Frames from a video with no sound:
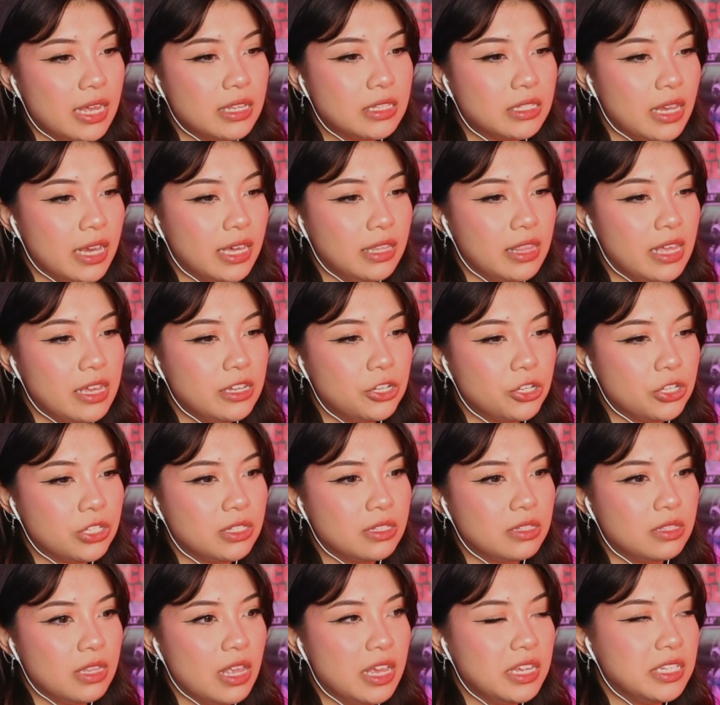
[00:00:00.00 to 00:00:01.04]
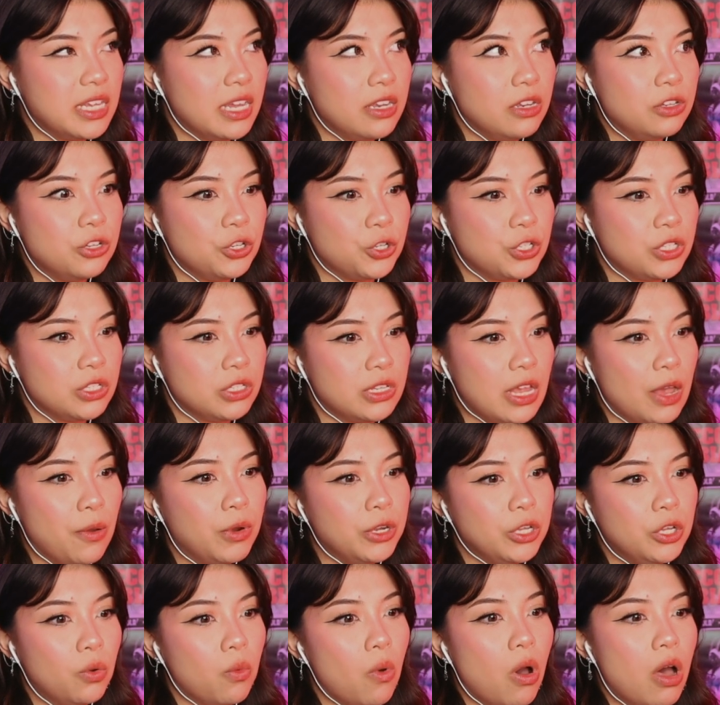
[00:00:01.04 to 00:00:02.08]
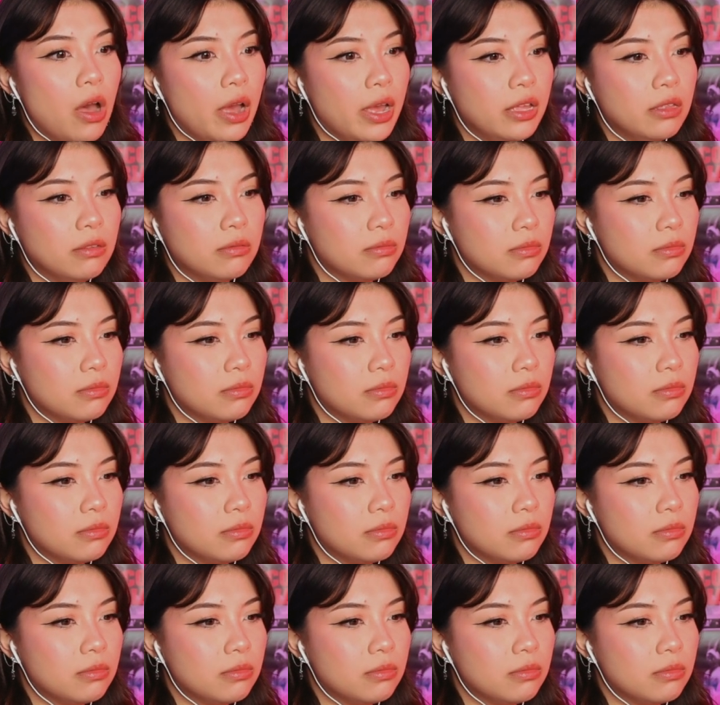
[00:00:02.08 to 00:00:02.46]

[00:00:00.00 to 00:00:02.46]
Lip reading: It's like they said, just say what you want.